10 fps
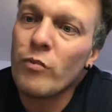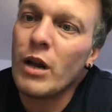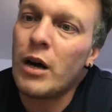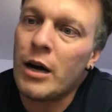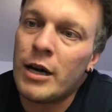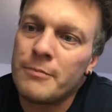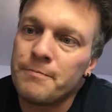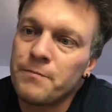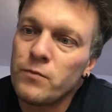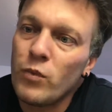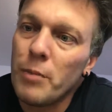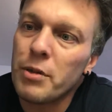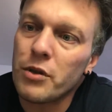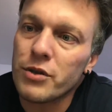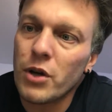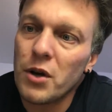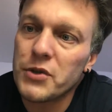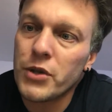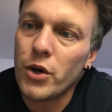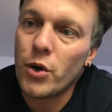but there's
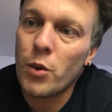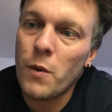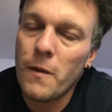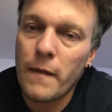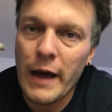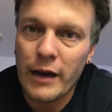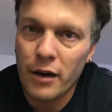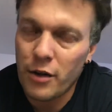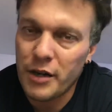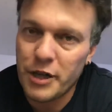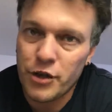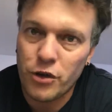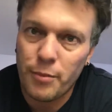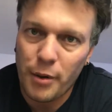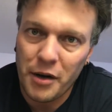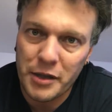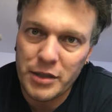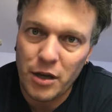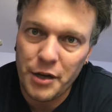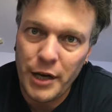also that additional product
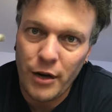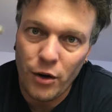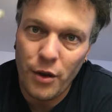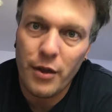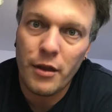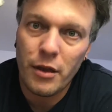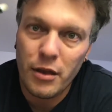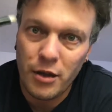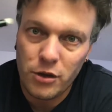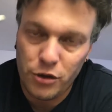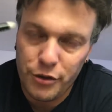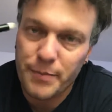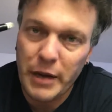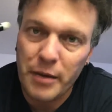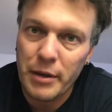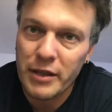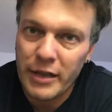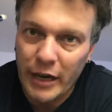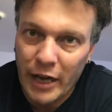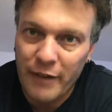on here, the loose pigment
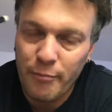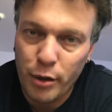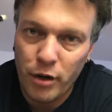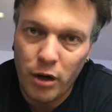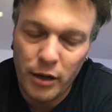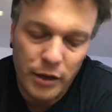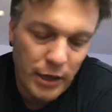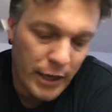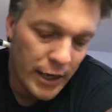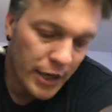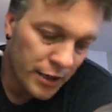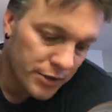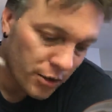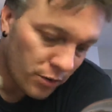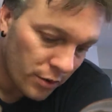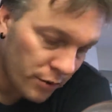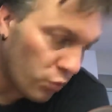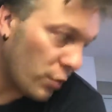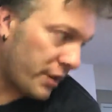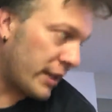that I've put on. So
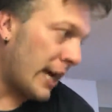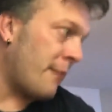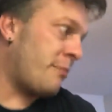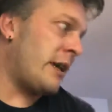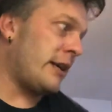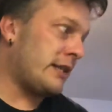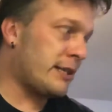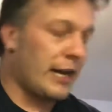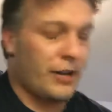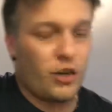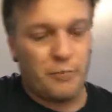with that being said, you